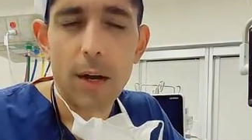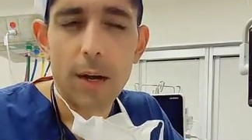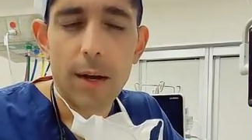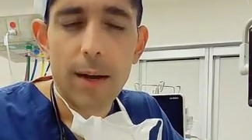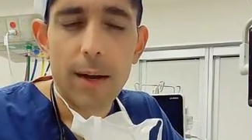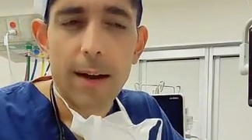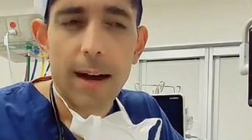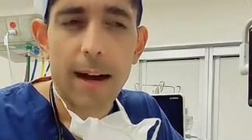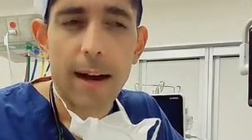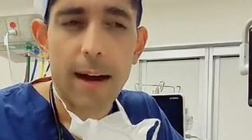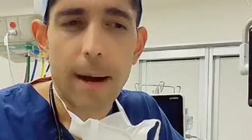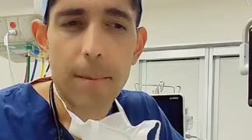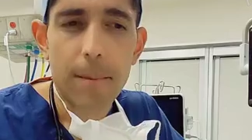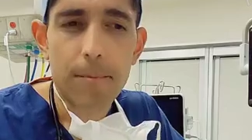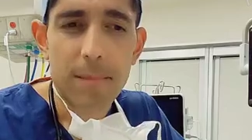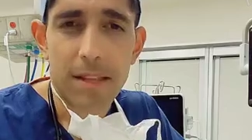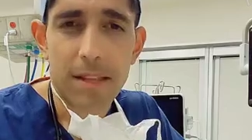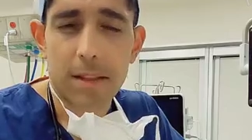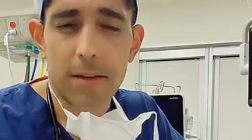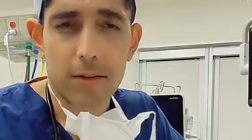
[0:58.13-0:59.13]
And
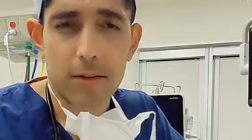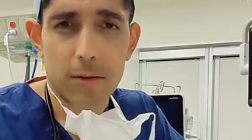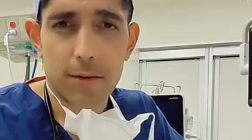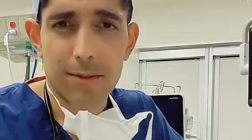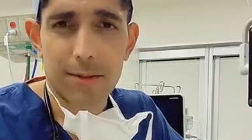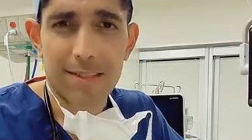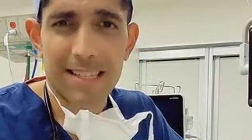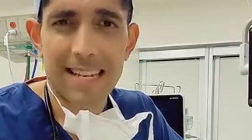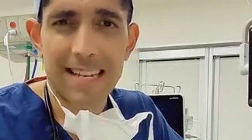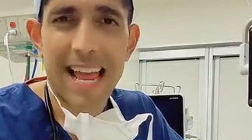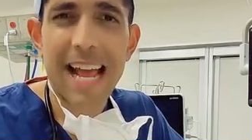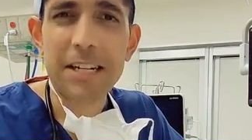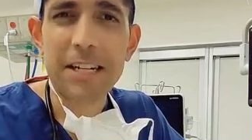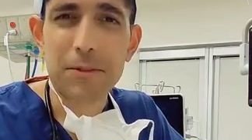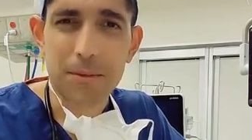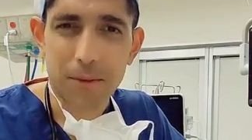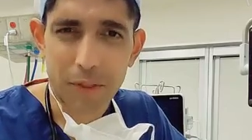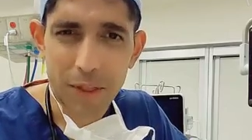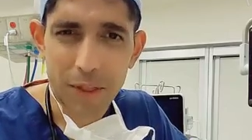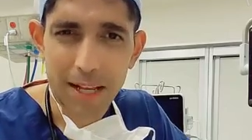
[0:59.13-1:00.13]
then of course there's the natural
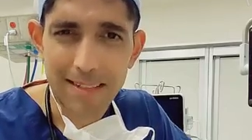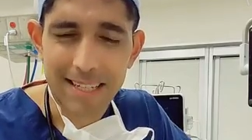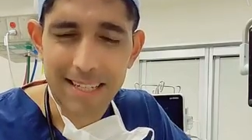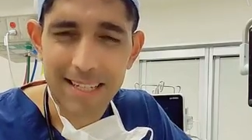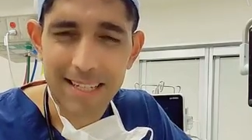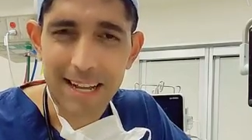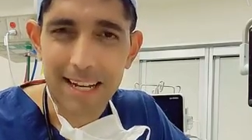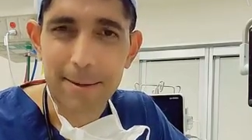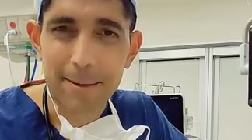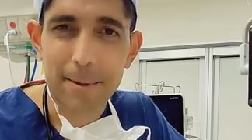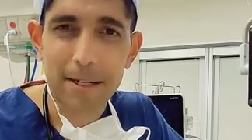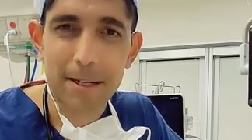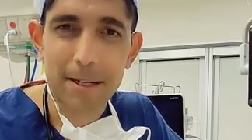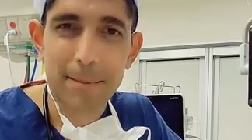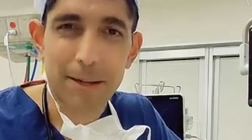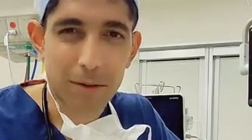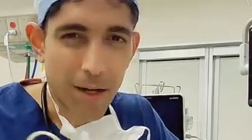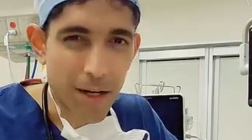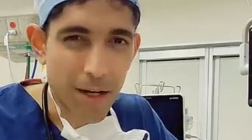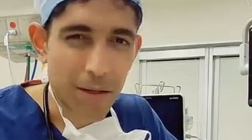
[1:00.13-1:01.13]
things I talk about in my
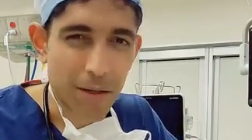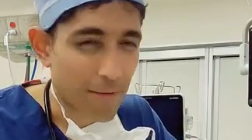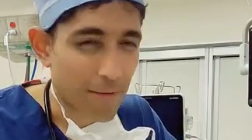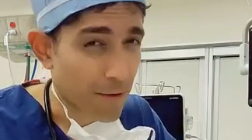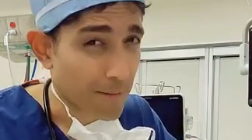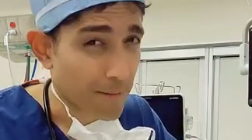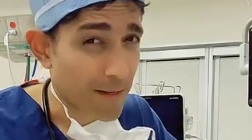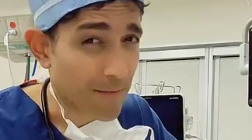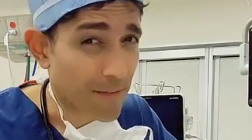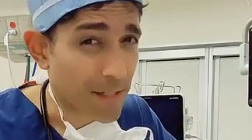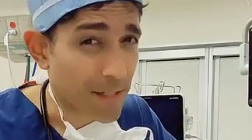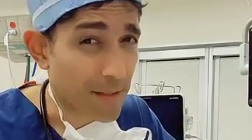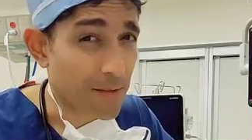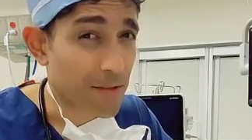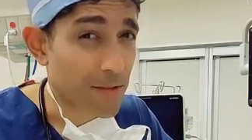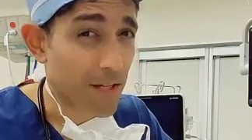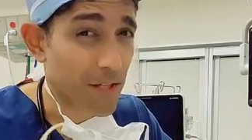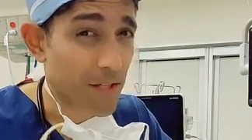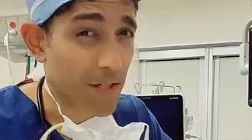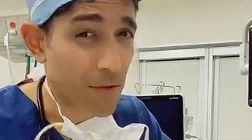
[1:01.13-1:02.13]
longer format videos on
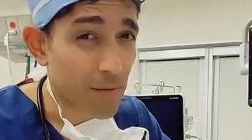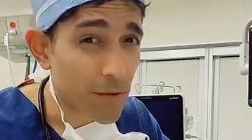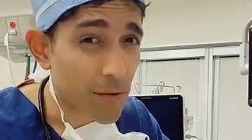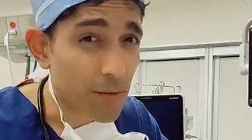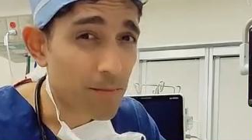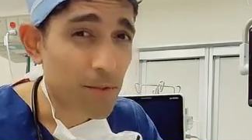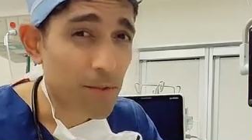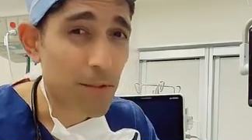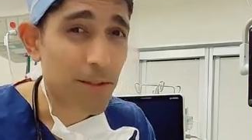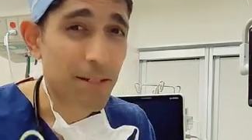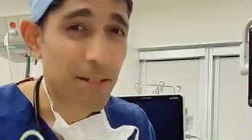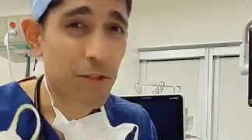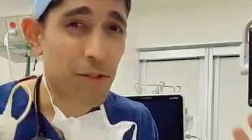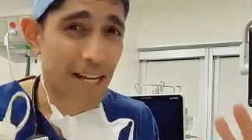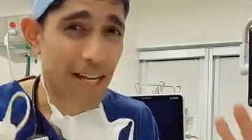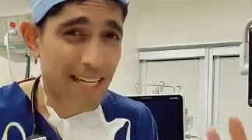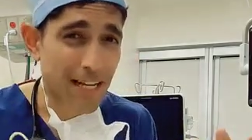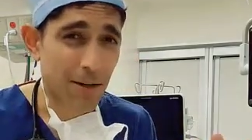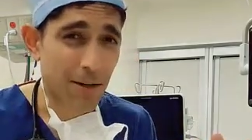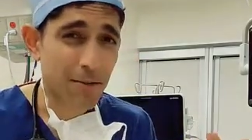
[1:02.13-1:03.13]
YouTube. So you can check
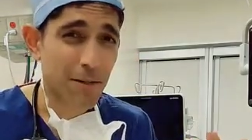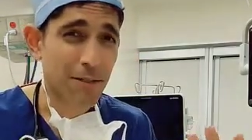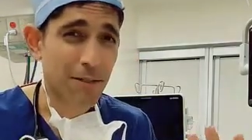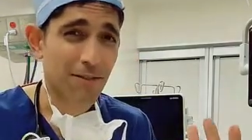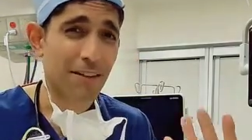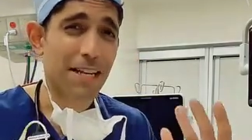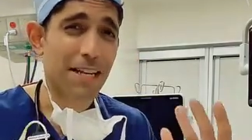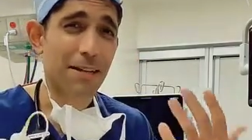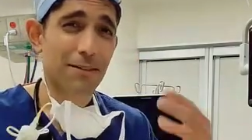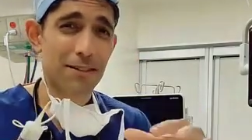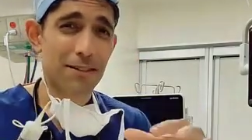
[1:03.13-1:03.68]
out those videos on